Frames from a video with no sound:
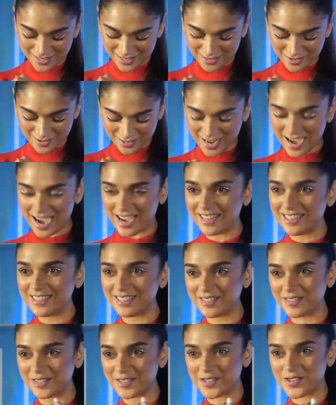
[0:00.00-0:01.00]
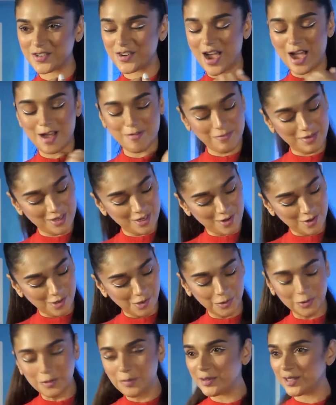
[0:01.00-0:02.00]
and your dial and your strap and your
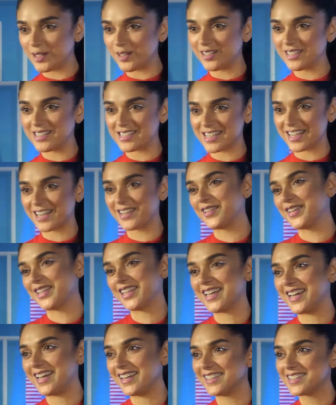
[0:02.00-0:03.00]
loop and all is like doing that.